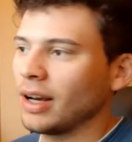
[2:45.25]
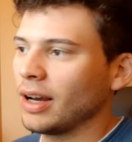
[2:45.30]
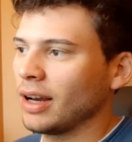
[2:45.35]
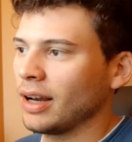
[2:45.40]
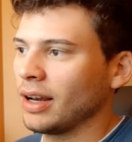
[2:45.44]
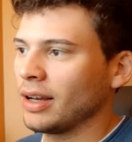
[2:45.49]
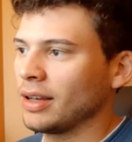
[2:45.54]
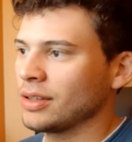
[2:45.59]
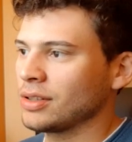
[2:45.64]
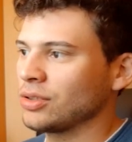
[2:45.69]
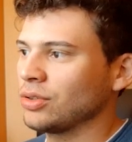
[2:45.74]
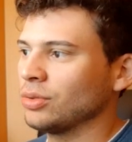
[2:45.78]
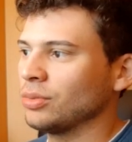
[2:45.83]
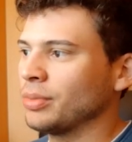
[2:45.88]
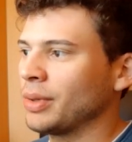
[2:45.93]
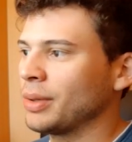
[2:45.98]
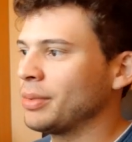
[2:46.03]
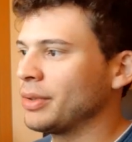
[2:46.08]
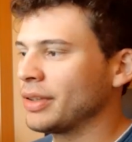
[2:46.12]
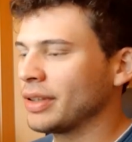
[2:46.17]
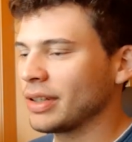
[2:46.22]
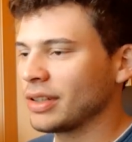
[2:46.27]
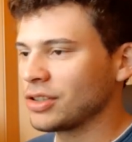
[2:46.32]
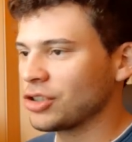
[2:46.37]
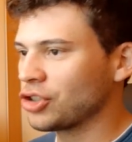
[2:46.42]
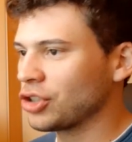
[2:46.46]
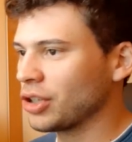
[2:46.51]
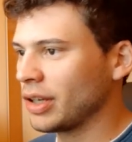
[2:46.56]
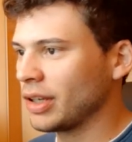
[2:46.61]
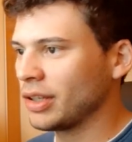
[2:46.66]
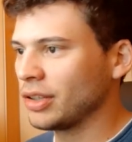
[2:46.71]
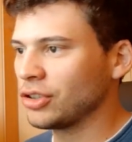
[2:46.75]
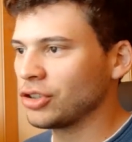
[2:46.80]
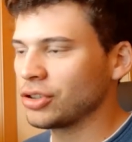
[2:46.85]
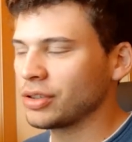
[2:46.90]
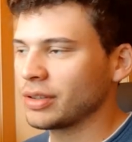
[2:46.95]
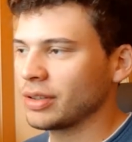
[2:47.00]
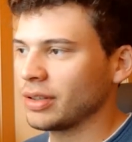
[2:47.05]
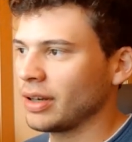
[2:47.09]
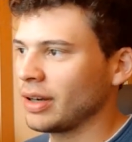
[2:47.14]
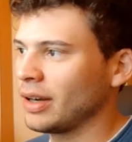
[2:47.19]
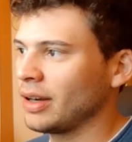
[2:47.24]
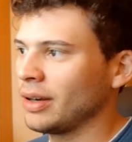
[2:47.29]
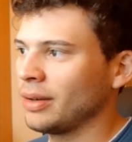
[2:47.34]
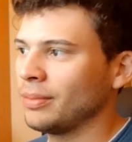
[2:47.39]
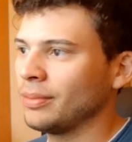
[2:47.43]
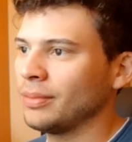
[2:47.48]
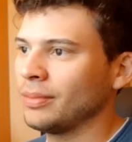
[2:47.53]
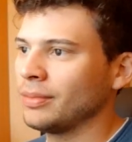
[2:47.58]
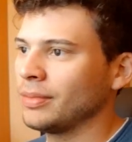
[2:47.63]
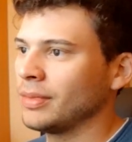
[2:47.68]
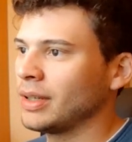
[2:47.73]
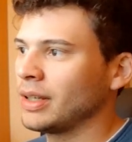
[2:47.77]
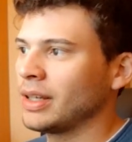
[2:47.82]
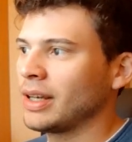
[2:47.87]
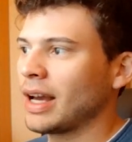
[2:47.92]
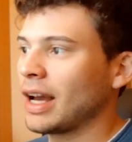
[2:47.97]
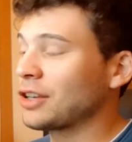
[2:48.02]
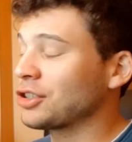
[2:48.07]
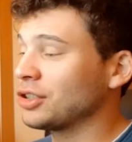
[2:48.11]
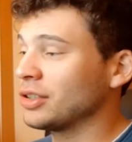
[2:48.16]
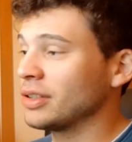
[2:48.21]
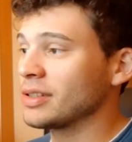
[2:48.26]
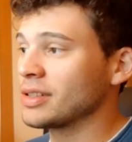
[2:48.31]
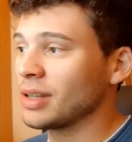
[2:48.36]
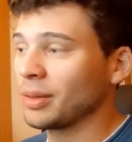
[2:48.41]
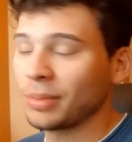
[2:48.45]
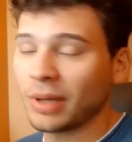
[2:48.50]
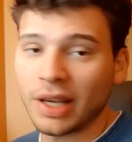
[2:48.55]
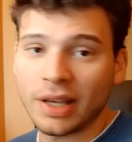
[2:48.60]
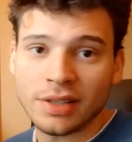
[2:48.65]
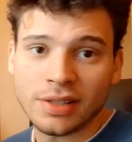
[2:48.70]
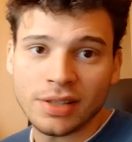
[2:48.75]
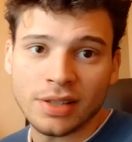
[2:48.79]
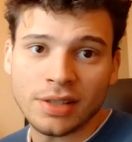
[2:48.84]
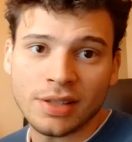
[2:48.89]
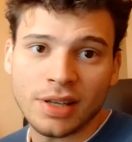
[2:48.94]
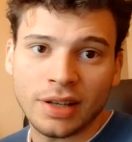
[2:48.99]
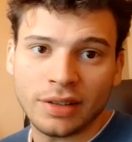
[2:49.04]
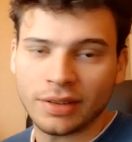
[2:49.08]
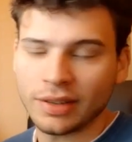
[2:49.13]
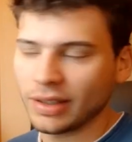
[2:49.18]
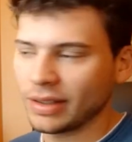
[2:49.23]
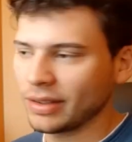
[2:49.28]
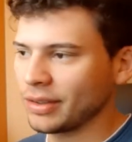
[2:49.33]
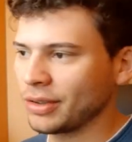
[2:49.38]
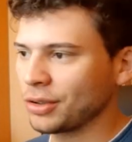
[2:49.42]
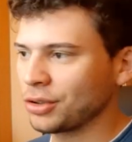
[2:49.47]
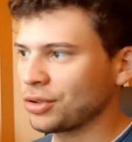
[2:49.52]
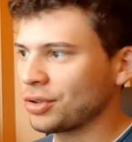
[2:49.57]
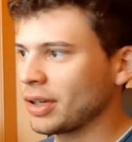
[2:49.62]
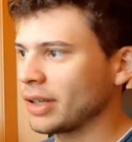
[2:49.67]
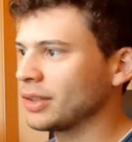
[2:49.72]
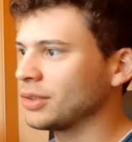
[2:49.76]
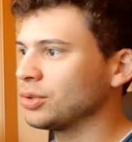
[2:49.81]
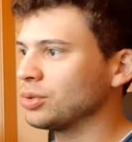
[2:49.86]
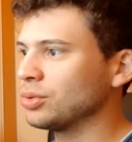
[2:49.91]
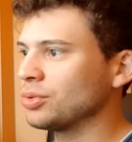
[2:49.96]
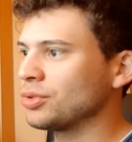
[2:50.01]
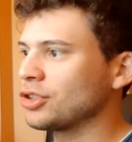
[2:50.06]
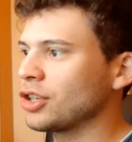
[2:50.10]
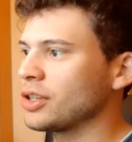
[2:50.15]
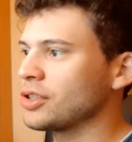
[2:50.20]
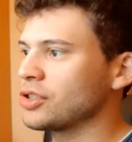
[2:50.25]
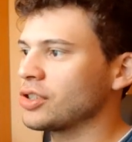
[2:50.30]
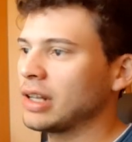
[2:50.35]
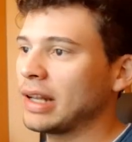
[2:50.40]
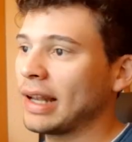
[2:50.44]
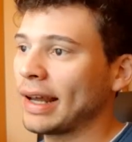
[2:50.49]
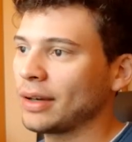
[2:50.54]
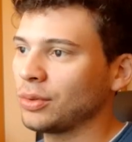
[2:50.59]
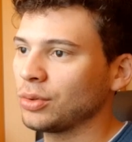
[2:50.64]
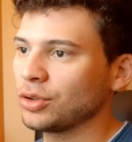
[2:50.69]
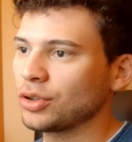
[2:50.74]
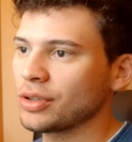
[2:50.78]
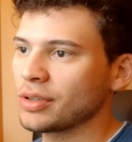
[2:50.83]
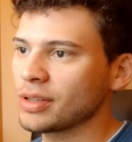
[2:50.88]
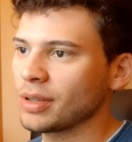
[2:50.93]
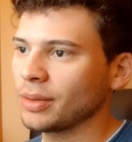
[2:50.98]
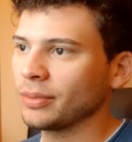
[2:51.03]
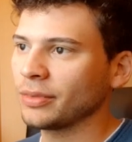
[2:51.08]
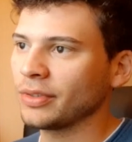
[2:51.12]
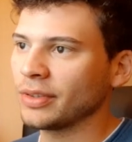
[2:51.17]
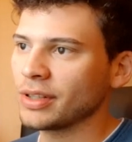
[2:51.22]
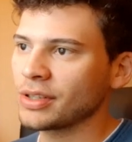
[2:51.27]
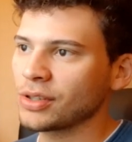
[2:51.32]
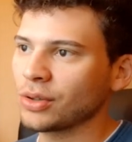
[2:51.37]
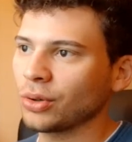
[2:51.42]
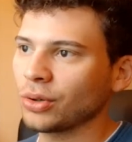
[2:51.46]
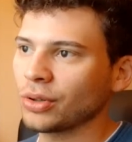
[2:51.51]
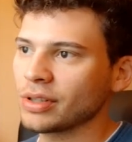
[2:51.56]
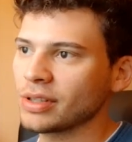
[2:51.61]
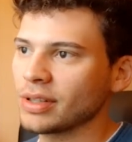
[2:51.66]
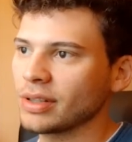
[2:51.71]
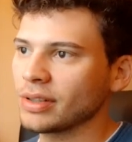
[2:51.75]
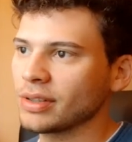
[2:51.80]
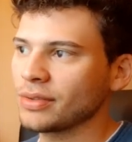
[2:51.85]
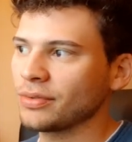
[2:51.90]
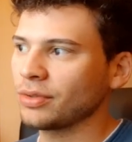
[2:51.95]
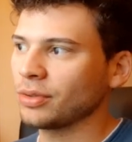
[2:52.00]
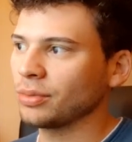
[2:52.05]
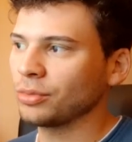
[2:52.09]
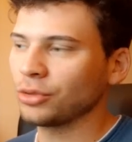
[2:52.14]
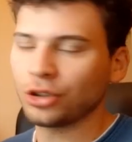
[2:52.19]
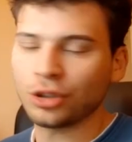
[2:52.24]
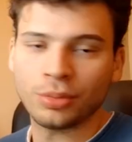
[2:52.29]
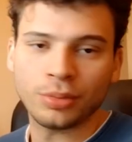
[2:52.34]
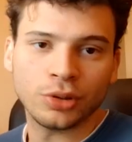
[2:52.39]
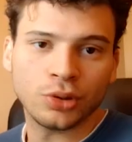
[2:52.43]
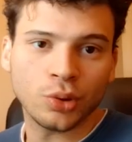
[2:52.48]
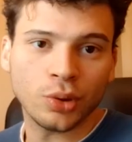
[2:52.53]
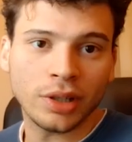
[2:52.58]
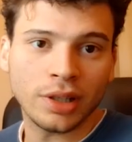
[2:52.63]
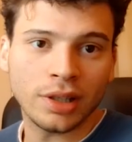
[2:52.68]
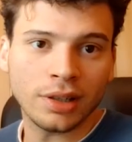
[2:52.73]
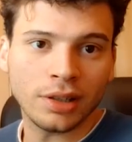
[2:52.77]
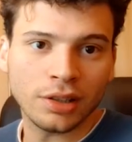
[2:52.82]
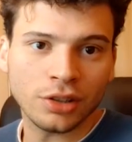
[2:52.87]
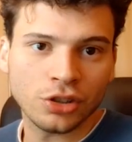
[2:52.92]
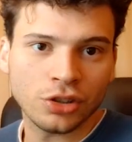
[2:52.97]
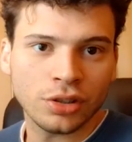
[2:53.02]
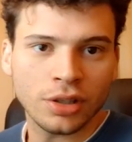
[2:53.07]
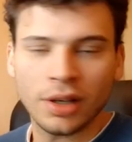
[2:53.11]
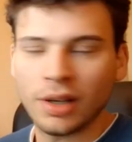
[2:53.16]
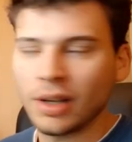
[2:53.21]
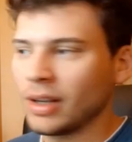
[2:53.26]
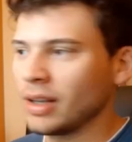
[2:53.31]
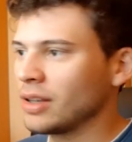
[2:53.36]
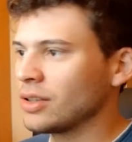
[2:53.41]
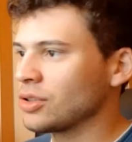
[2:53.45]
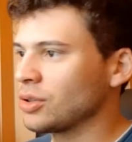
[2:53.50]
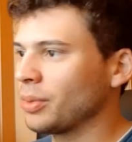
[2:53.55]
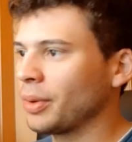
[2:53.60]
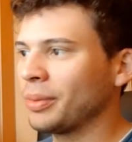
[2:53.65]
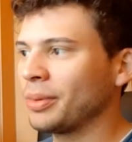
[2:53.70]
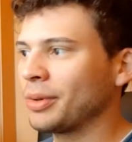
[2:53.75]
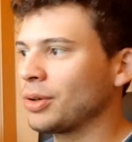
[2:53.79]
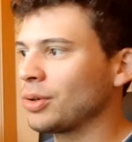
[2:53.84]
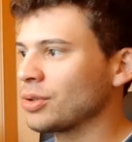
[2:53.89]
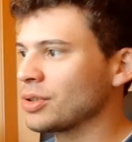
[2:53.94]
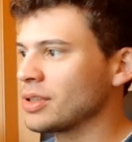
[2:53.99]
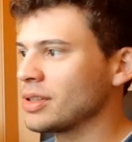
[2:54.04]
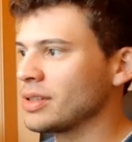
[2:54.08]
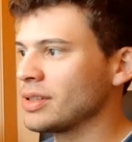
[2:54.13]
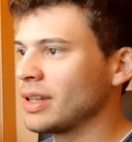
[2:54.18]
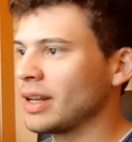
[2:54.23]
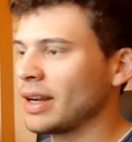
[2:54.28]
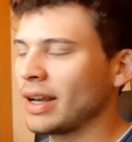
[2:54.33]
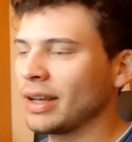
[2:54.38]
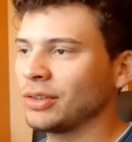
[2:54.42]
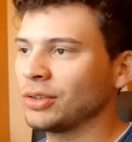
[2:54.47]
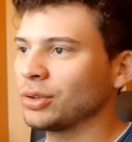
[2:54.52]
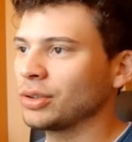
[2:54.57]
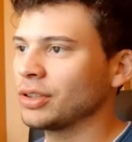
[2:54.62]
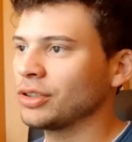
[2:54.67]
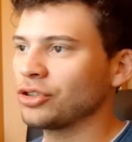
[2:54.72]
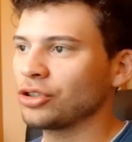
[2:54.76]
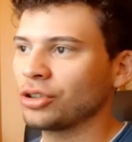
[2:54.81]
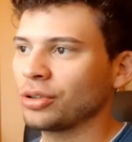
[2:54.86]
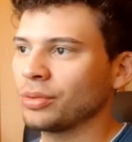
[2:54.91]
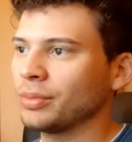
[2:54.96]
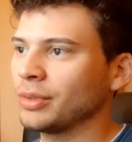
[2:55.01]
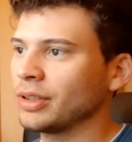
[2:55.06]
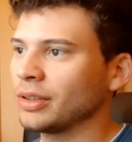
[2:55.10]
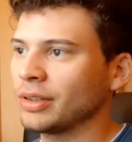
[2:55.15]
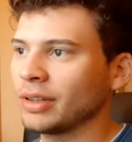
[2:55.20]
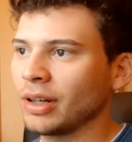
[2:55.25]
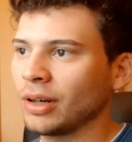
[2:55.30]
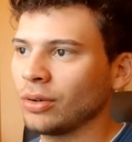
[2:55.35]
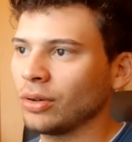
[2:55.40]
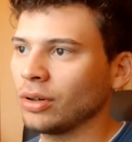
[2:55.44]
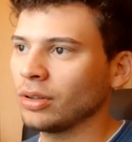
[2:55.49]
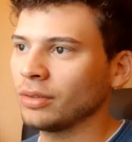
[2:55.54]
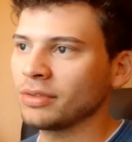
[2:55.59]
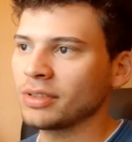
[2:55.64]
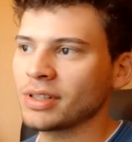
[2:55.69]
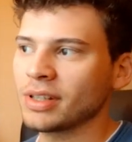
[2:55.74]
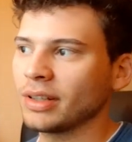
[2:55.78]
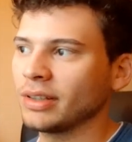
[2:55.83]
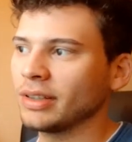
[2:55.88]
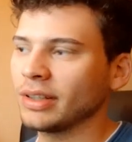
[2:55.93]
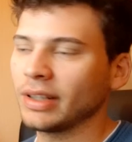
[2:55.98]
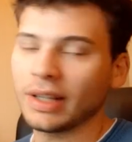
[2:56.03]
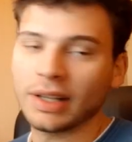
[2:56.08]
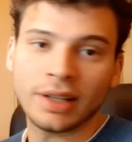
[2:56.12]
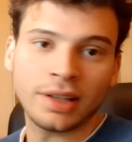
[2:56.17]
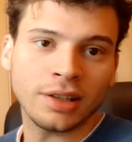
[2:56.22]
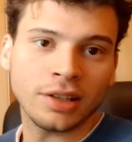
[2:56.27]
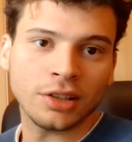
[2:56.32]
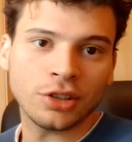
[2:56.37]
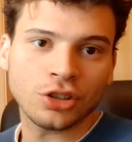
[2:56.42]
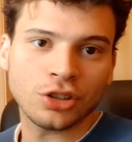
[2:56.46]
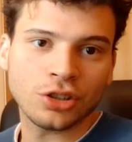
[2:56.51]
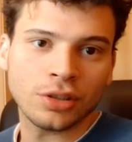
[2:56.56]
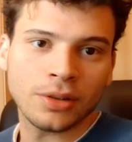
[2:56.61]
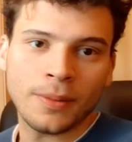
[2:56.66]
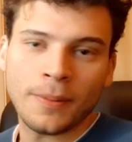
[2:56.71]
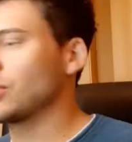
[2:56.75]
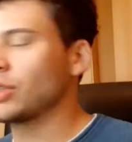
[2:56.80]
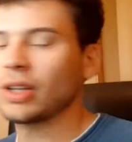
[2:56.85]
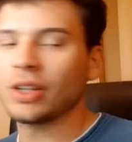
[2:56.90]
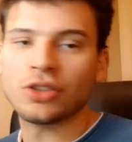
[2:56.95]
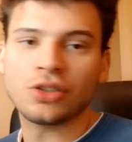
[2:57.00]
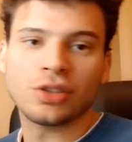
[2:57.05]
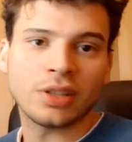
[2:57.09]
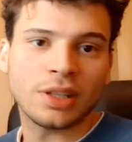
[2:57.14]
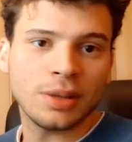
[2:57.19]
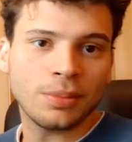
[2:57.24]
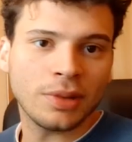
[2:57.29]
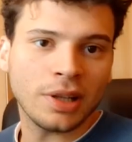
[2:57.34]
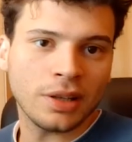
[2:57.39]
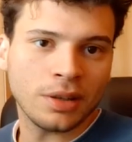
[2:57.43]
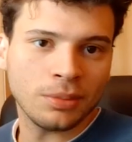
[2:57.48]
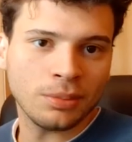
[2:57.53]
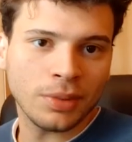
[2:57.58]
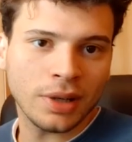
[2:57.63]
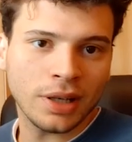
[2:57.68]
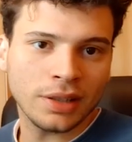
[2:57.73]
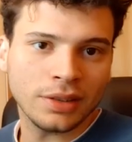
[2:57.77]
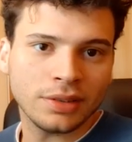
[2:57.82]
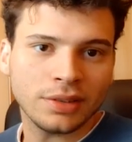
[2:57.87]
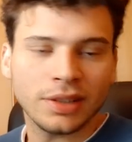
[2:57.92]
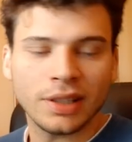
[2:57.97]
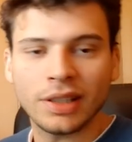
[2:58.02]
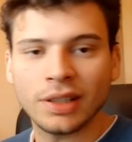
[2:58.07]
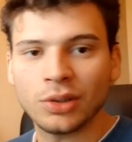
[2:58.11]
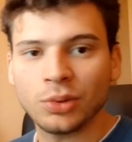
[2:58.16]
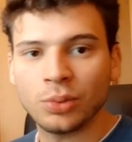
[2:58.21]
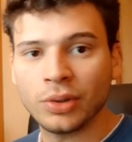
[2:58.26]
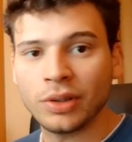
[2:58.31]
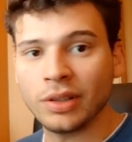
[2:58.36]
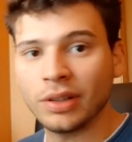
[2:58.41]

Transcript: Uh, so maybe things changed. Um, Actually, in some cases, I think they're trying to change the language in some of these courses from German to English. So maybe courses that I took in German are now all of a sudden English. So yeah, just keep that in mind, take it with